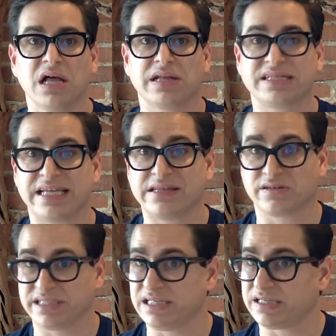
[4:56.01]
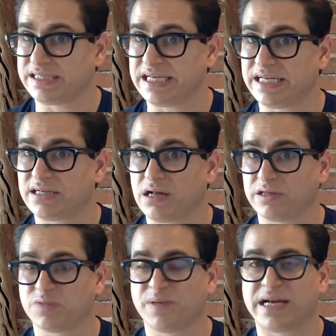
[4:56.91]
Let's say their ceiling is
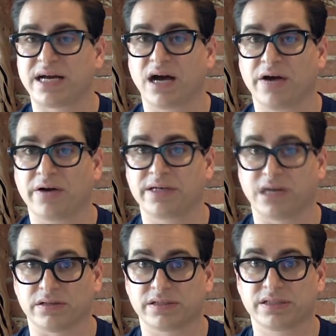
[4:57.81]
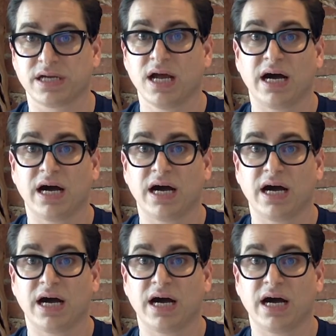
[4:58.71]
$80, but at $100,